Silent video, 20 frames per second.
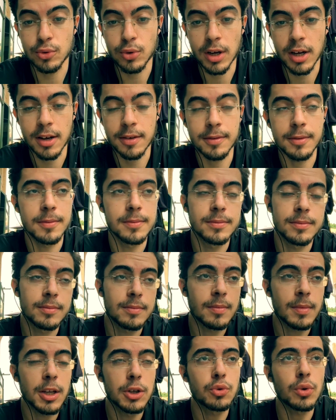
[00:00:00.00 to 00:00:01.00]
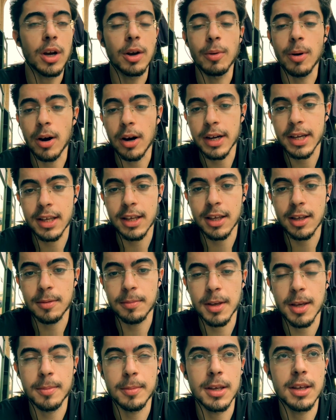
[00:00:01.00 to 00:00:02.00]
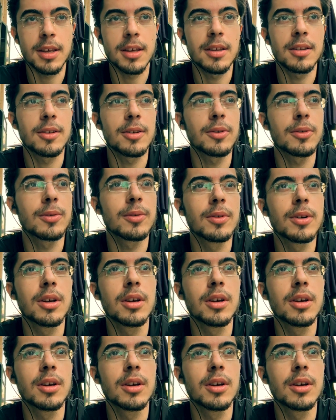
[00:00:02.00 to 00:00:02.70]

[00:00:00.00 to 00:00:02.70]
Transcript: drive. Try walking, maybe you know,